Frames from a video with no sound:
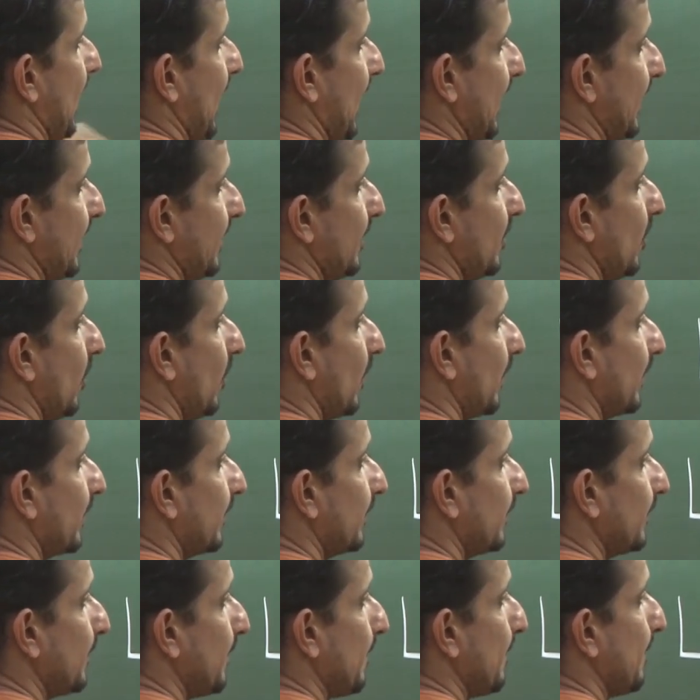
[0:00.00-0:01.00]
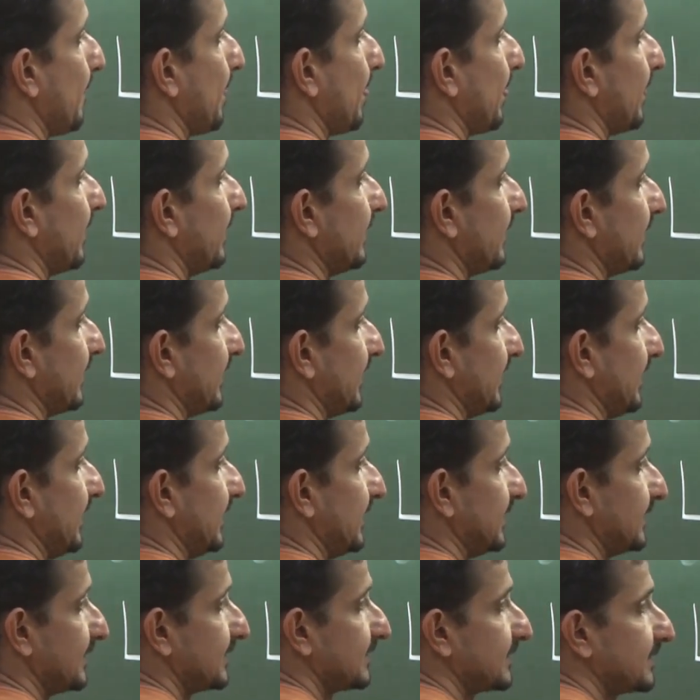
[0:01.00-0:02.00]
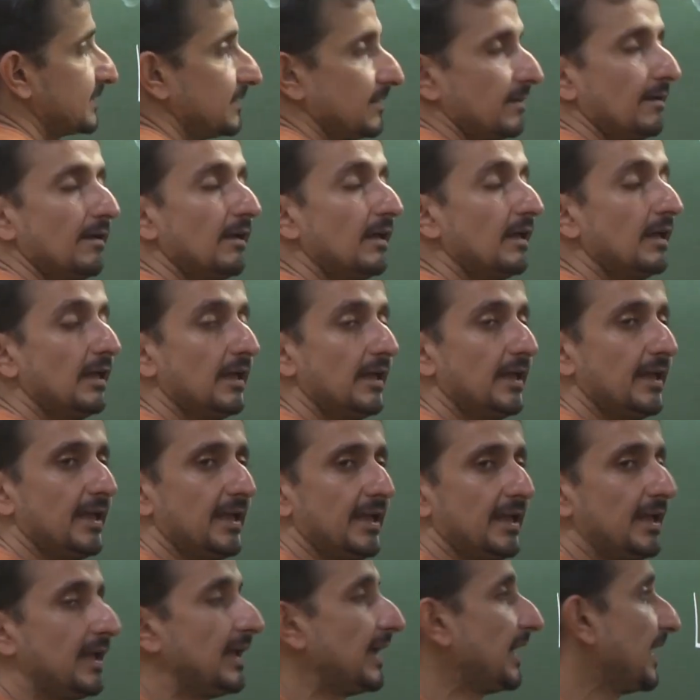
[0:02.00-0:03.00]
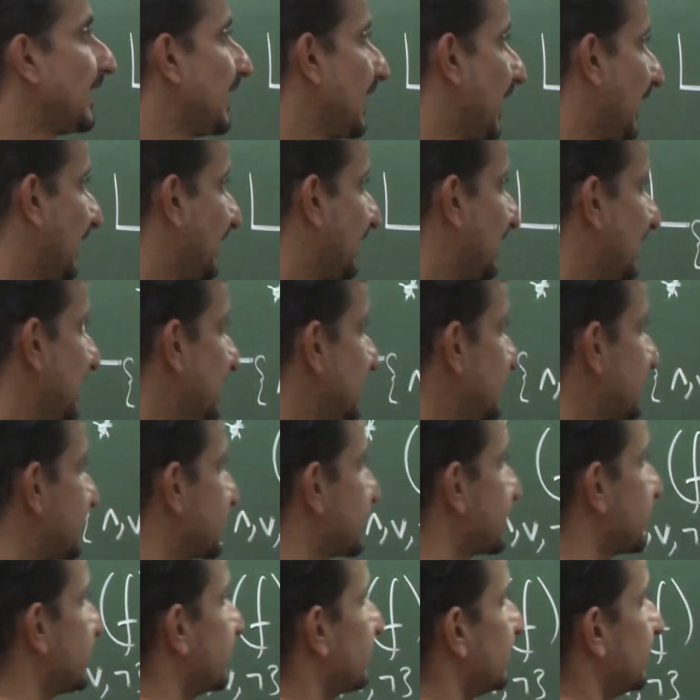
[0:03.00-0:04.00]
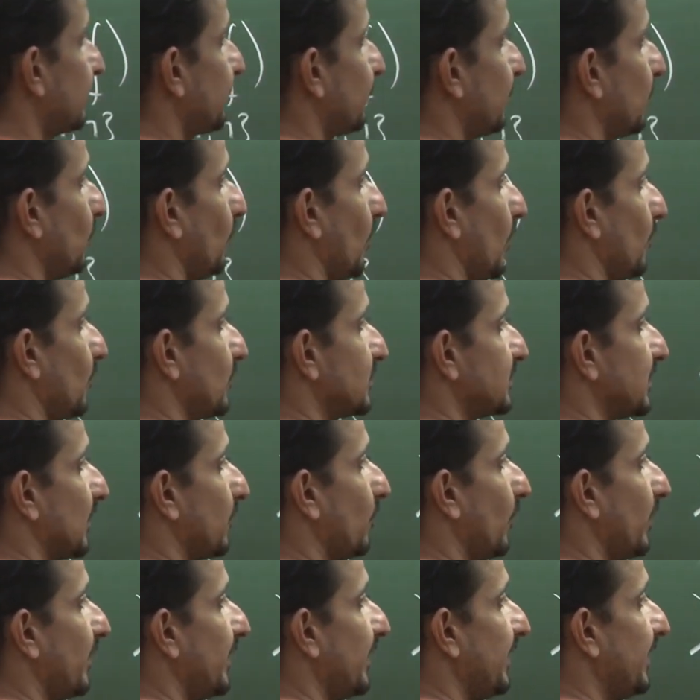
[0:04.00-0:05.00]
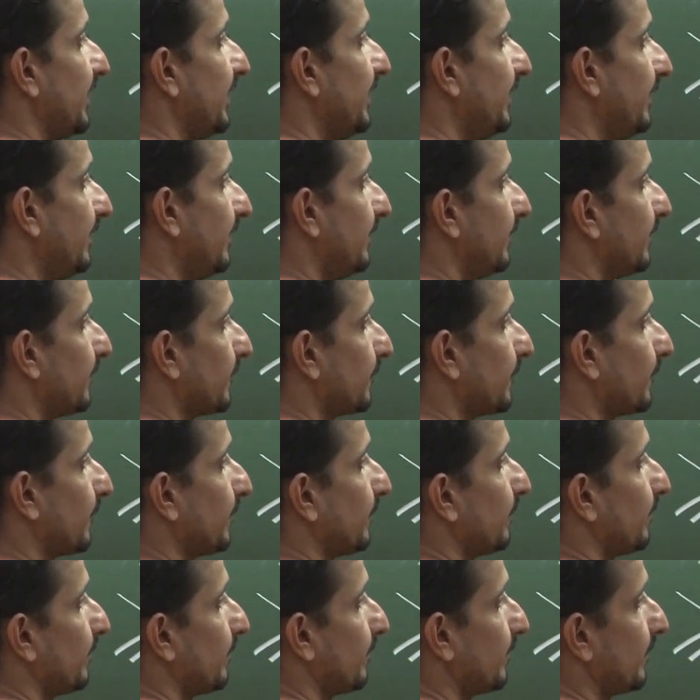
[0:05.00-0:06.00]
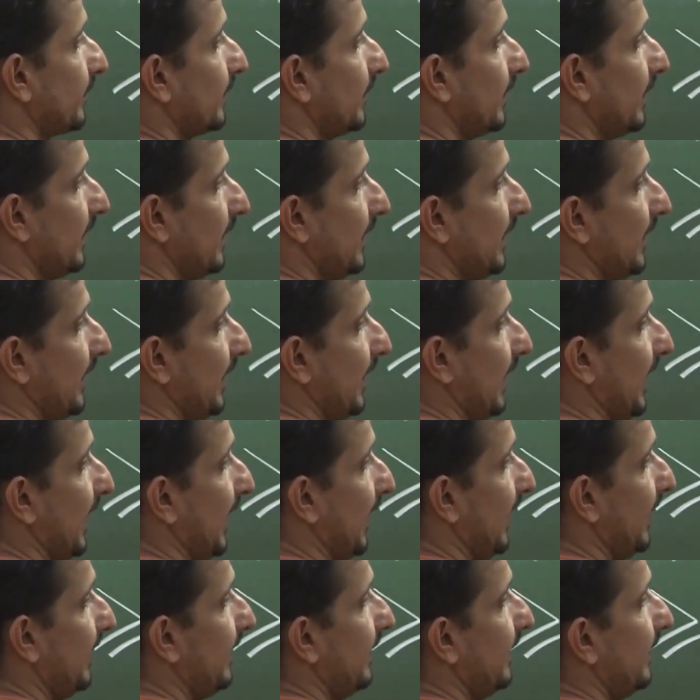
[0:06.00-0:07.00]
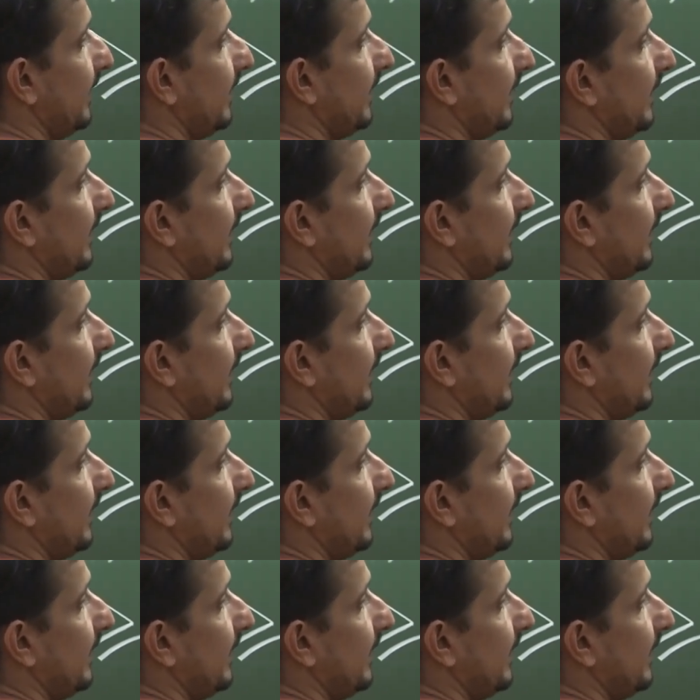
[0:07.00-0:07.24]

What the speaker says: and not is at least, what was the quantity, n